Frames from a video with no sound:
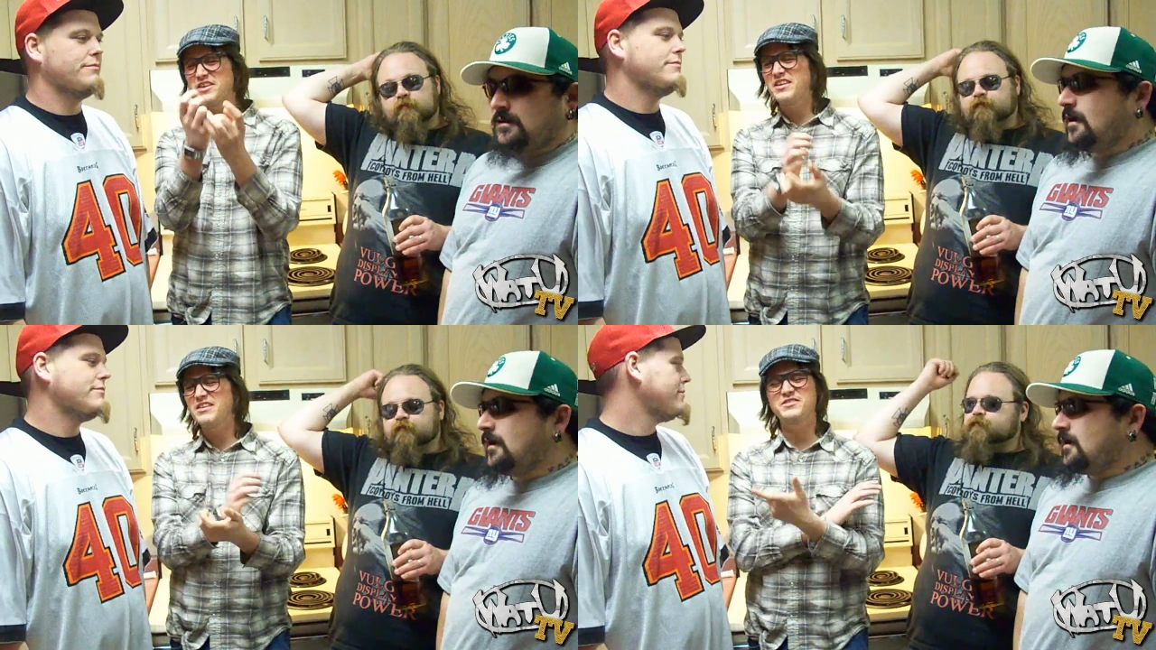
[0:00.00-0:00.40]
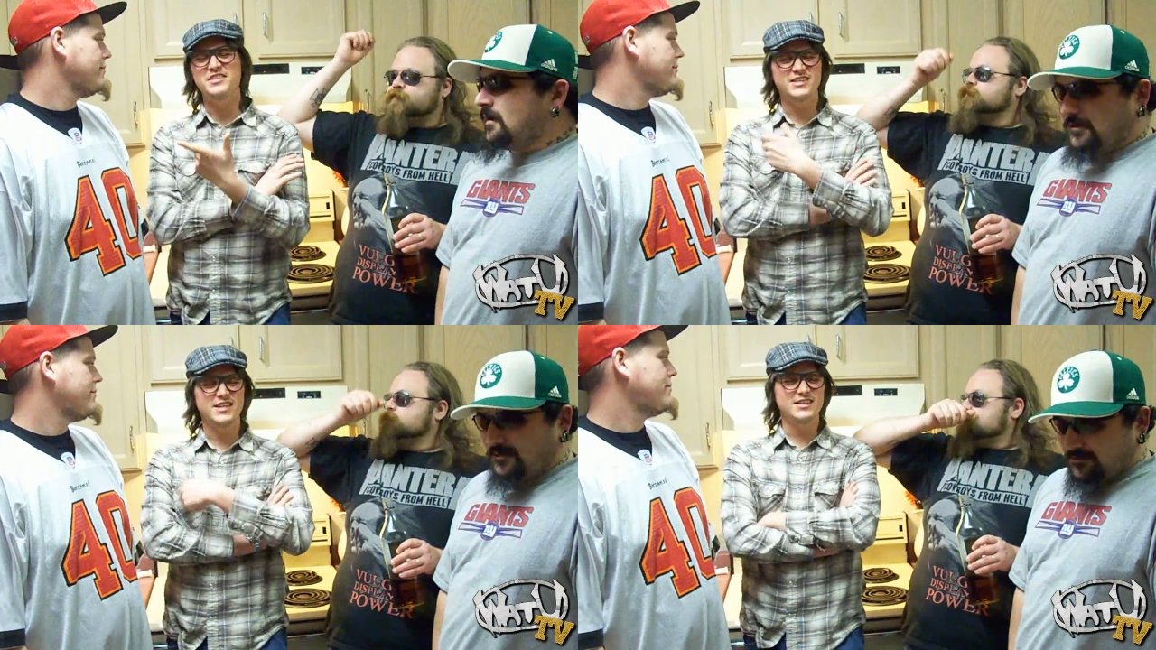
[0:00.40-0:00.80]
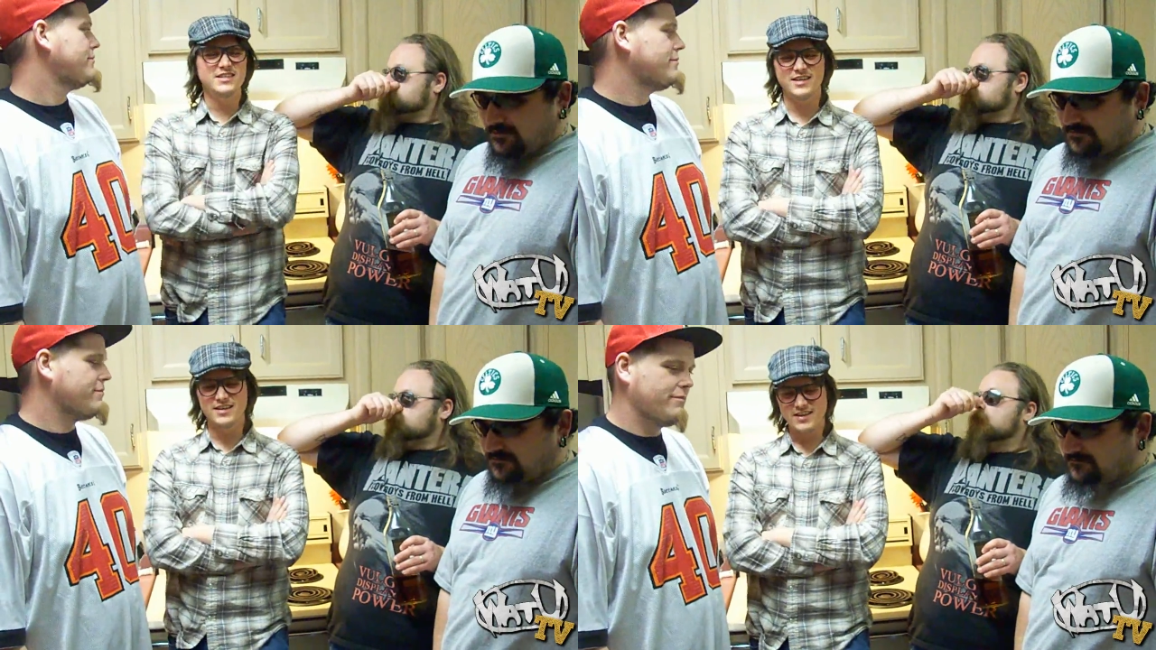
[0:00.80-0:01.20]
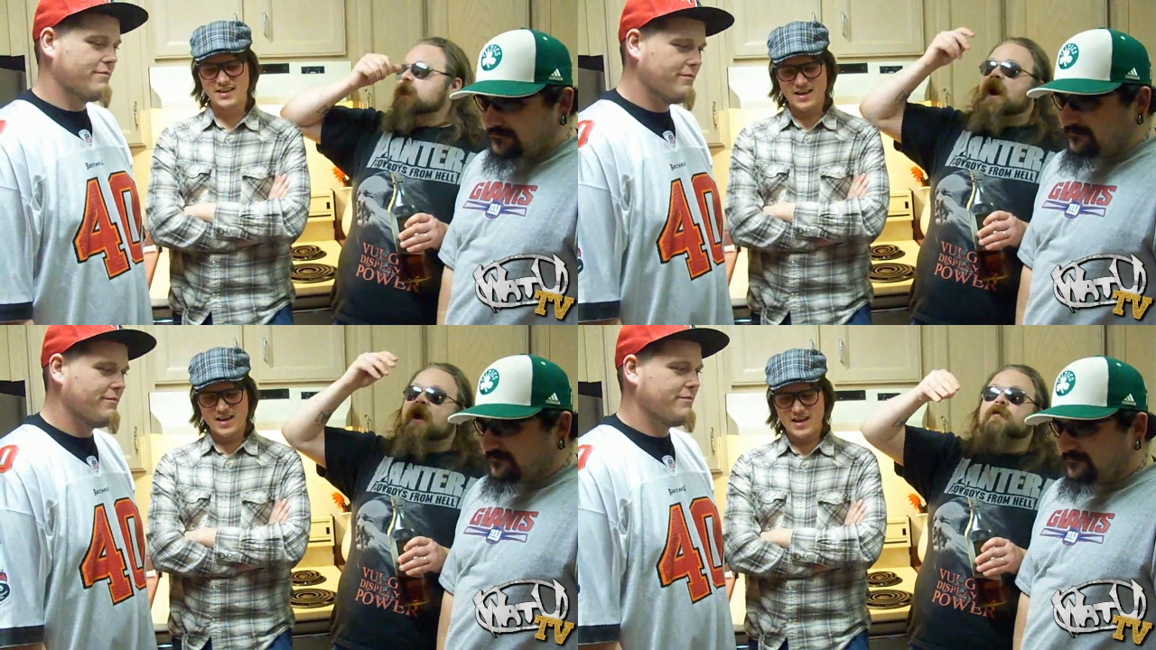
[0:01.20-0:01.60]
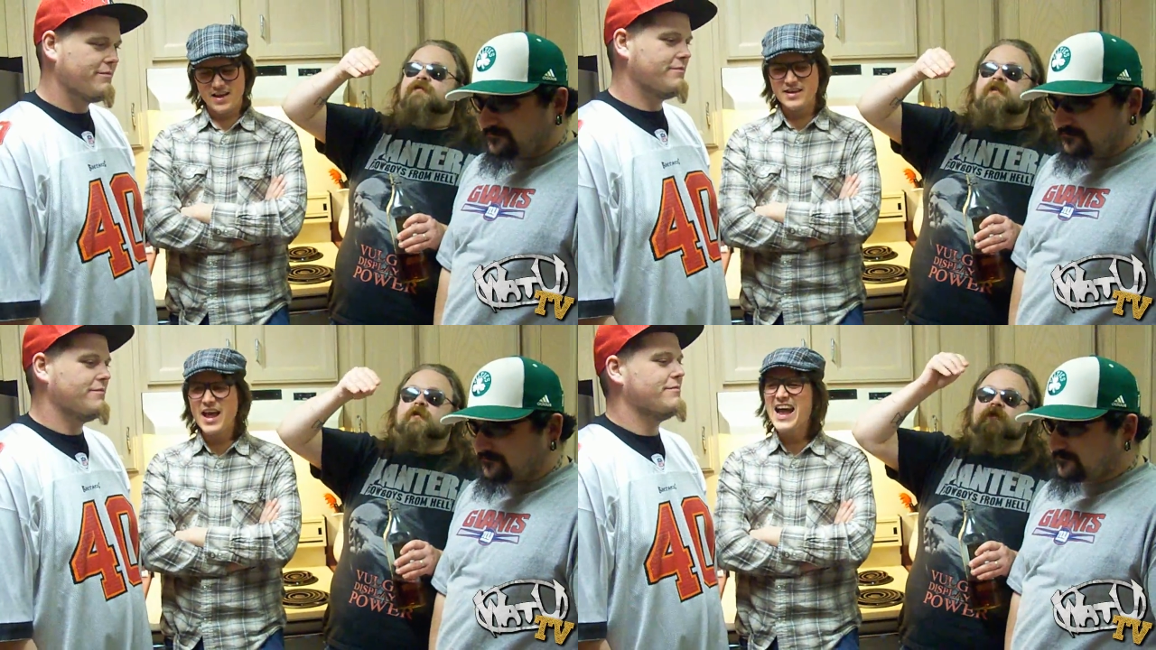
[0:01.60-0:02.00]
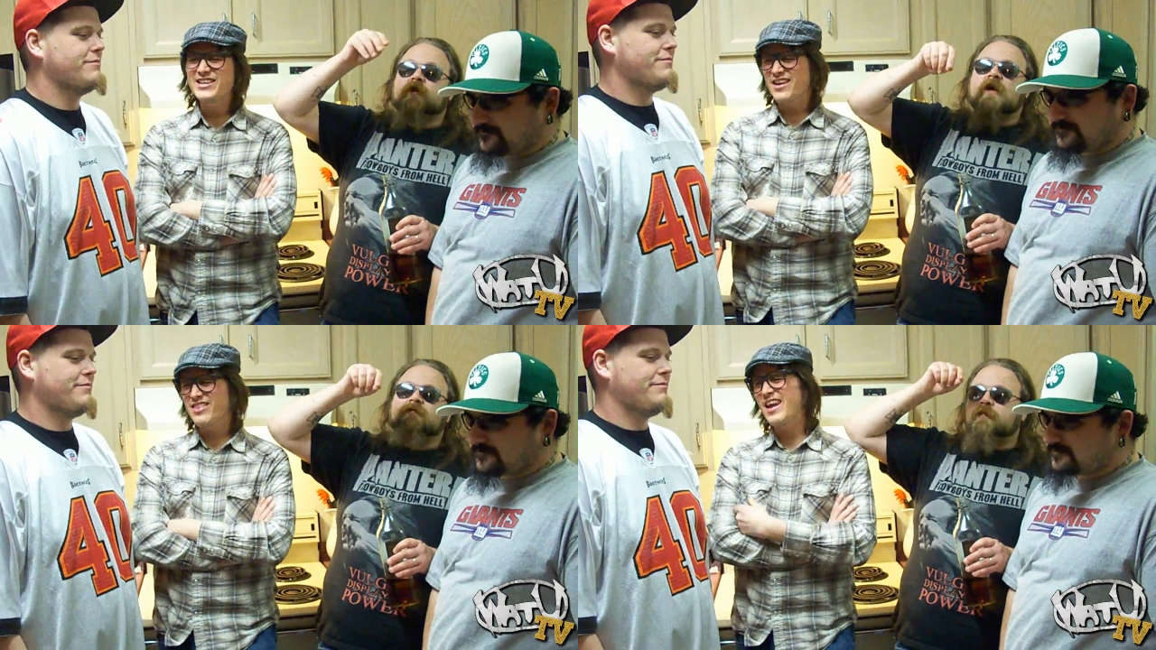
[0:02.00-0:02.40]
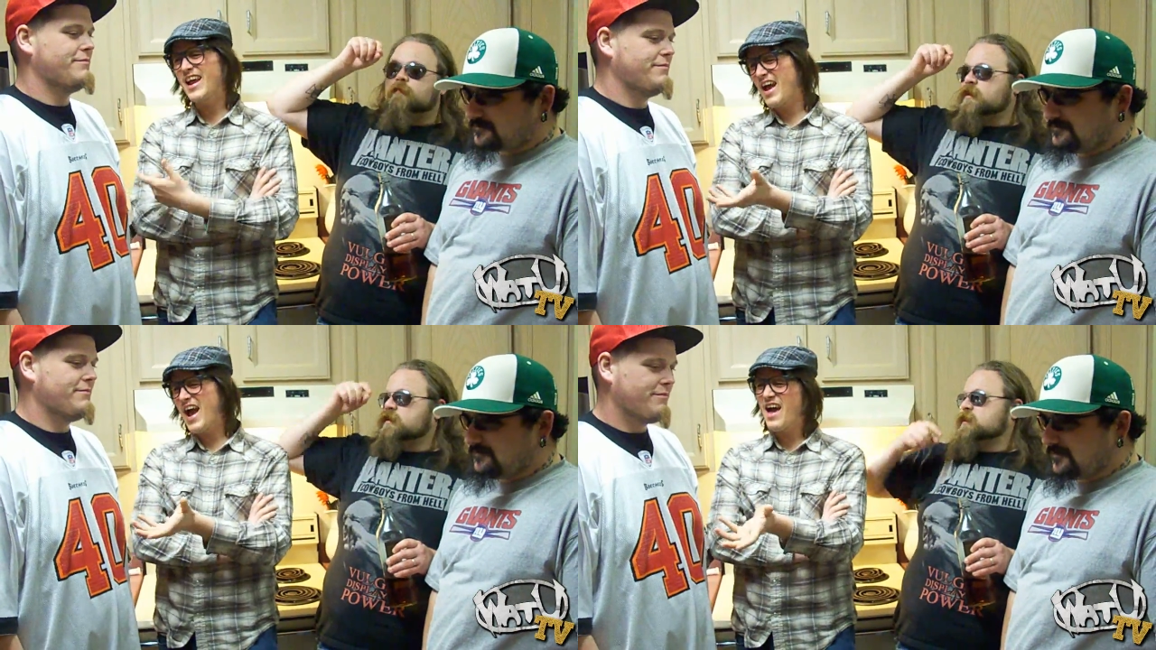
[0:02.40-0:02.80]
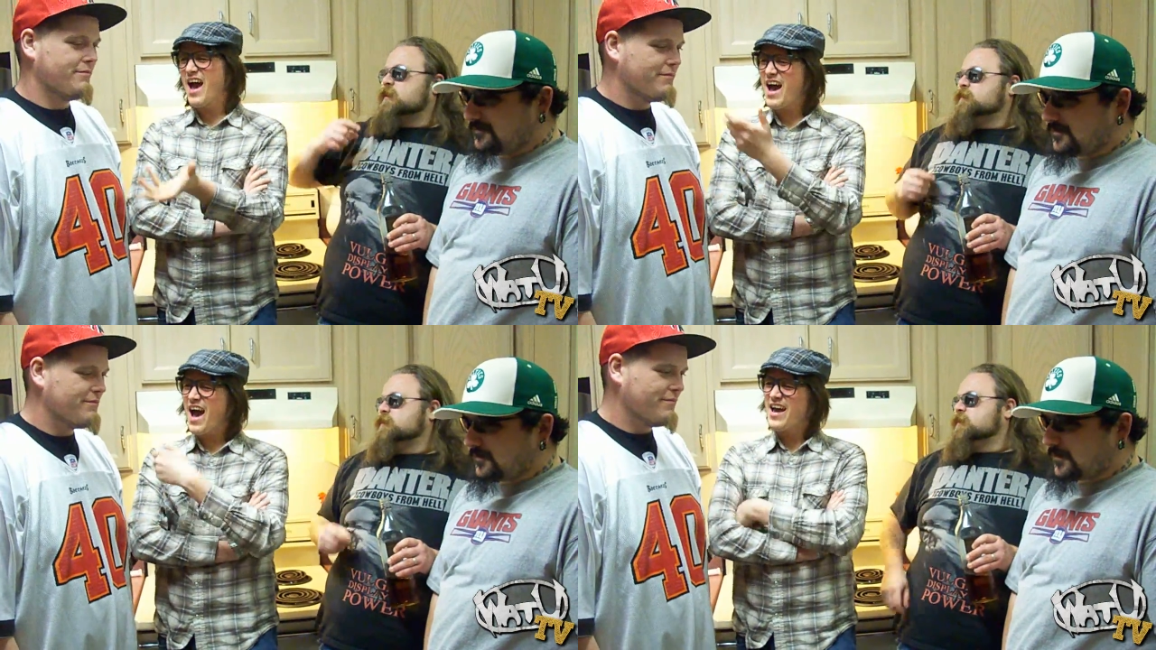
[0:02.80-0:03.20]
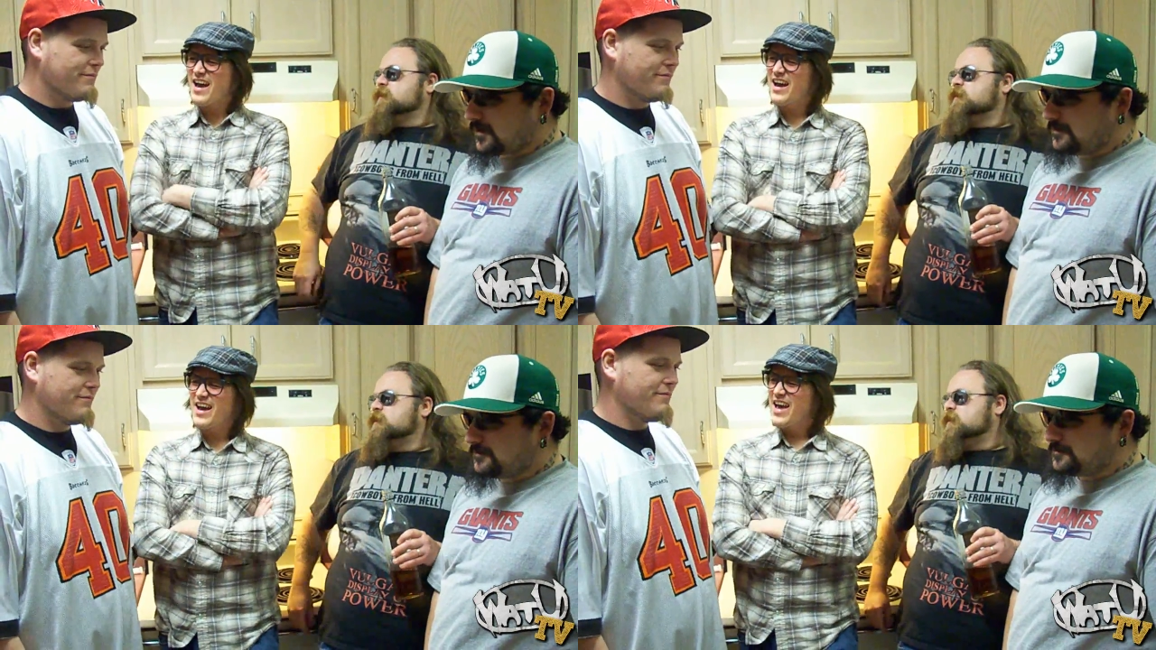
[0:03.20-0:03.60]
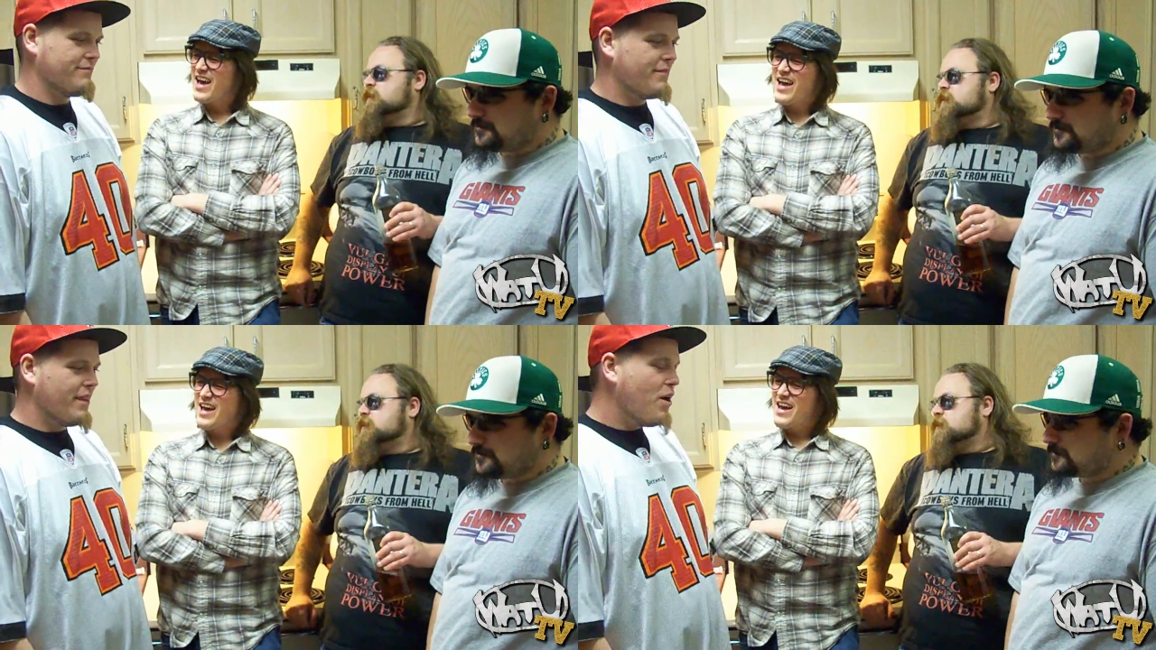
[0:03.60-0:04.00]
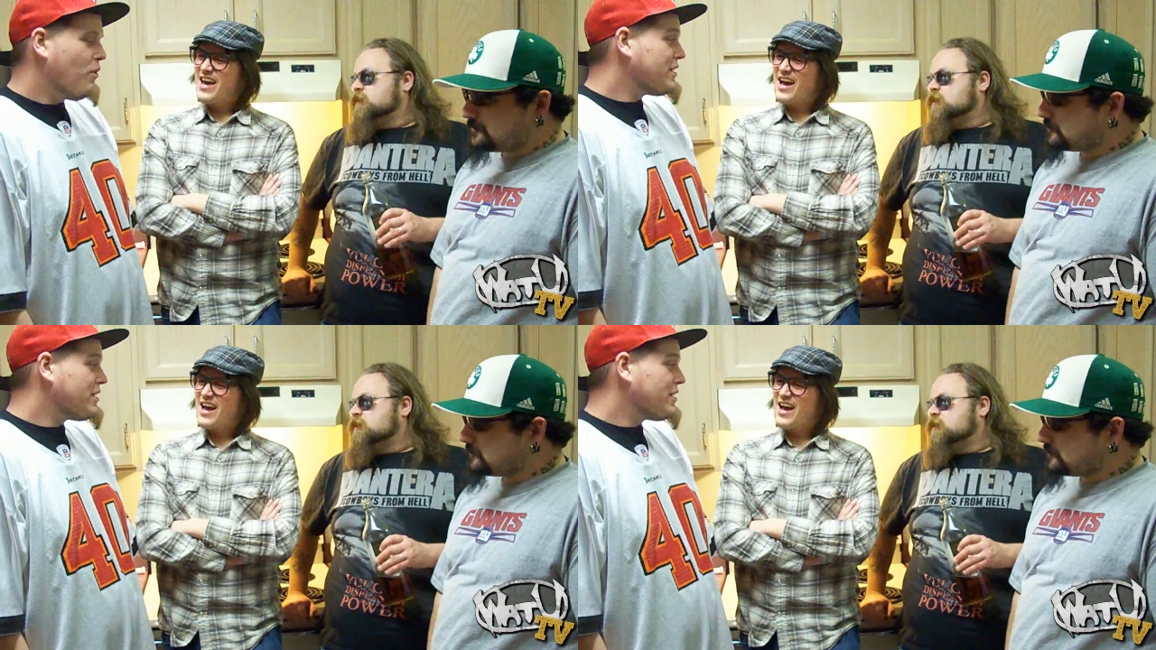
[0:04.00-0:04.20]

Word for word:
Speaker 1: Oh, it was disgusting. I always think. No, you times I, when you- I, I, It